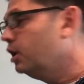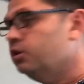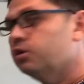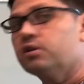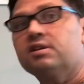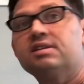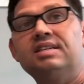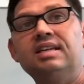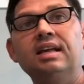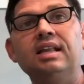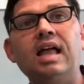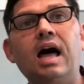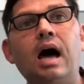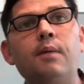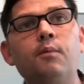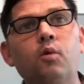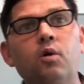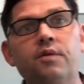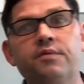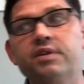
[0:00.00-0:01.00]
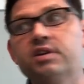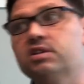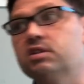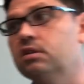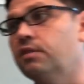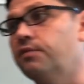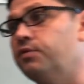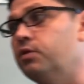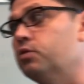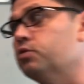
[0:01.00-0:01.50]
and you're going to see a lot more of this in
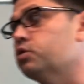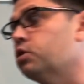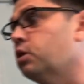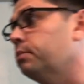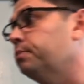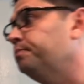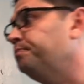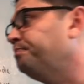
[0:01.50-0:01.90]
the future.